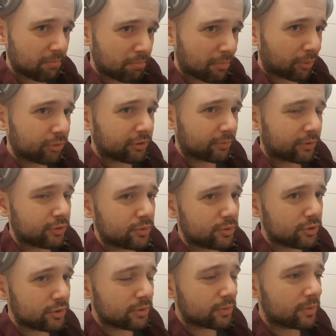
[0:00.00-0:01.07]
most of what you
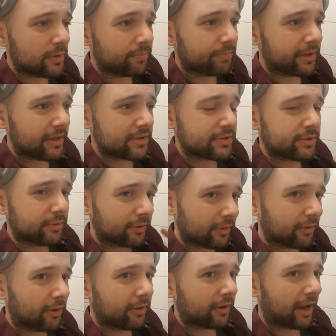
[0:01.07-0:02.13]
do is to
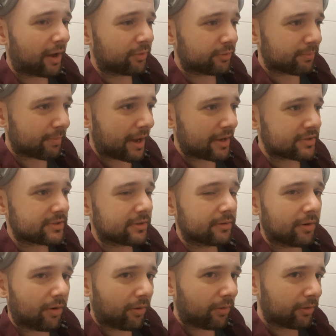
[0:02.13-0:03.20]
learn how to
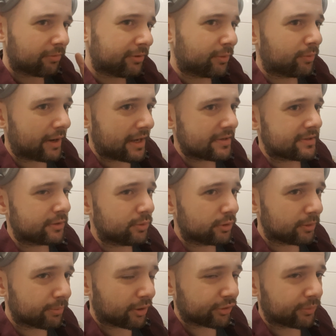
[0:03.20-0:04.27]
master all of the ways that you
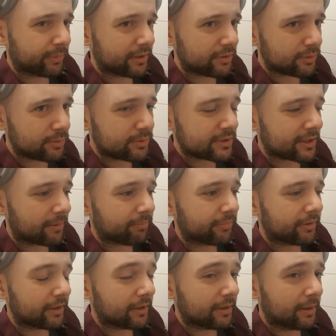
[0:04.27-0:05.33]
could possibly do
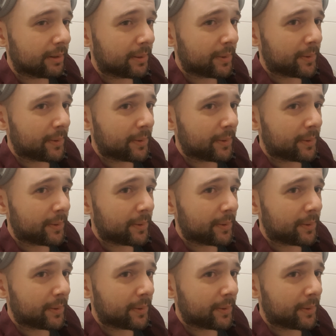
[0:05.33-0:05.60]
something,